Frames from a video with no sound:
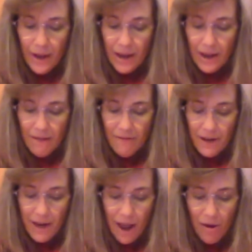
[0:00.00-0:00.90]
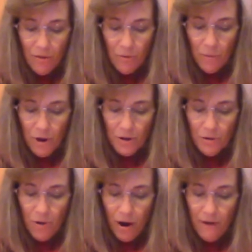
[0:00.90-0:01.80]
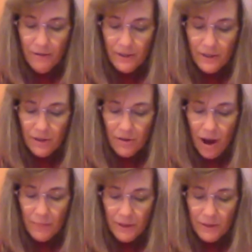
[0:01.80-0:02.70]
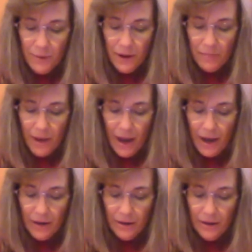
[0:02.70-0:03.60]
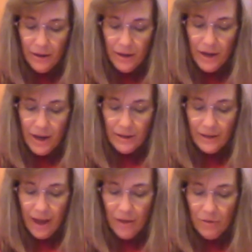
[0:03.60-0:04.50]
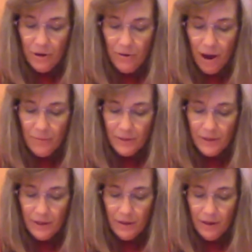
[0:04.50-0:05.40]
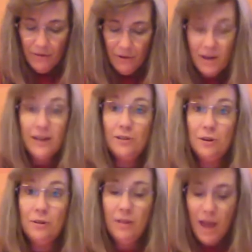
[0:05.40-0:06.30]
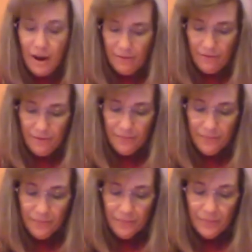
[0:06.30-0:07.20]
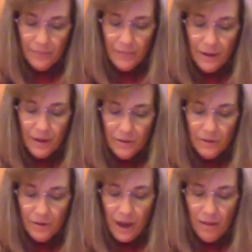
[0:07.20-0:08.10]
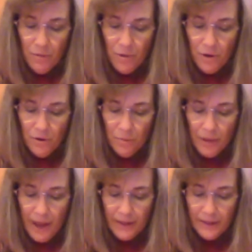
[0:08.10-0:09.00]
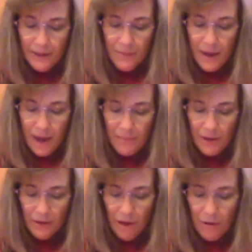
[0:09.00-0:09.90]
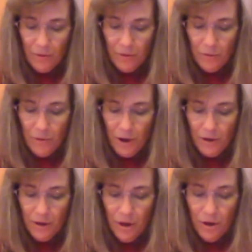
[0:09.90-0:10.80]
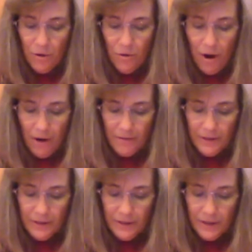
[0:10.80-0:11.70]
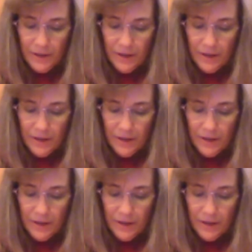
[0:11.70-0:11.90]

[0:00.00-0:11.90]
Even now, the one who harvests a crop is being paid. He is gathering crops to, for eternal life so now the one who plants can be happy along with the one who harvests.